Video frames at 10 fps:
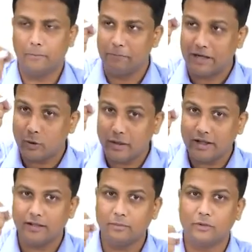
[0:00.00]

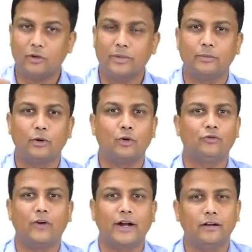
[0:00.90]
Between them you will be able to
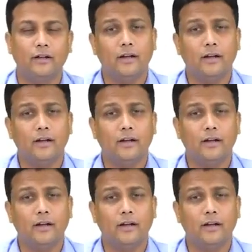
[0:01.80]
find